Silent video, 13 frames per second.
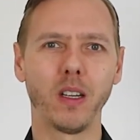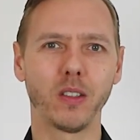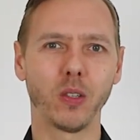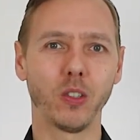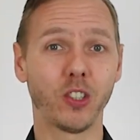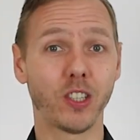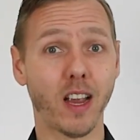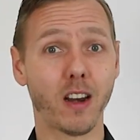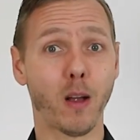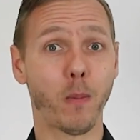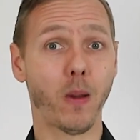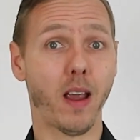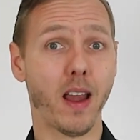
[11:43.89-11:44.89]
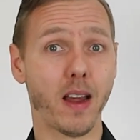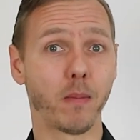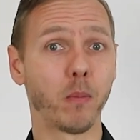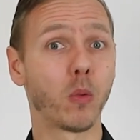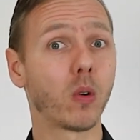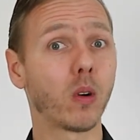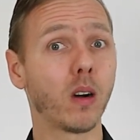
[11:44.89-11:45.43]
to set up a
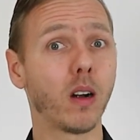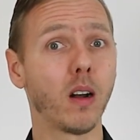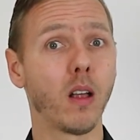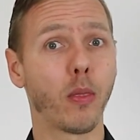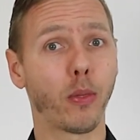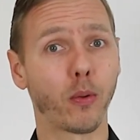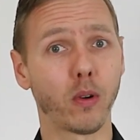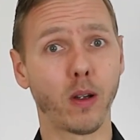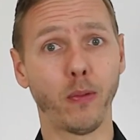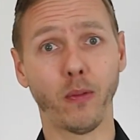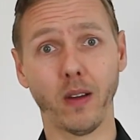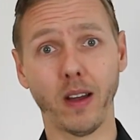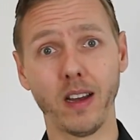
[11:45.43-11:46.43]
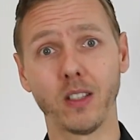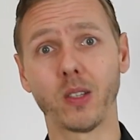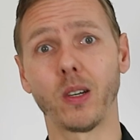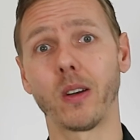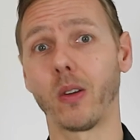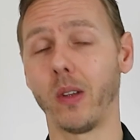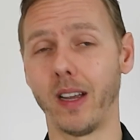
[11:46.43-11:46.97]
more thorough
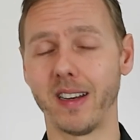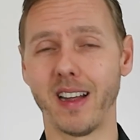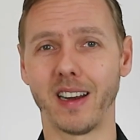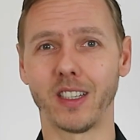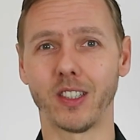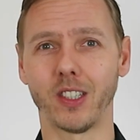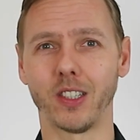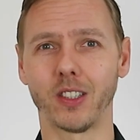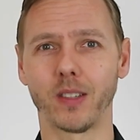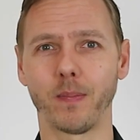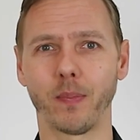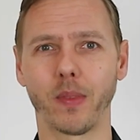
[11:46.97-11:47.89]
internal analysis.